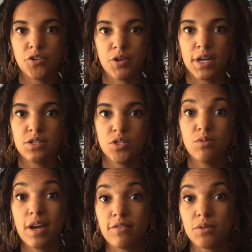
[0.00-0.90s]
your dreads, you
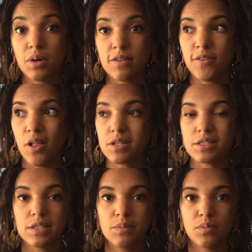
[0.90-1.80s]
never want to fall
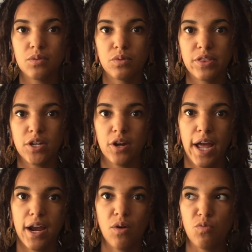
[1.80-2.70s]
asleep with your
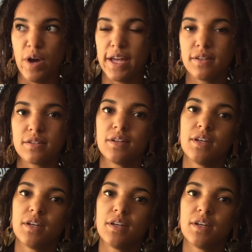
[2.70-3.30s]
hair wet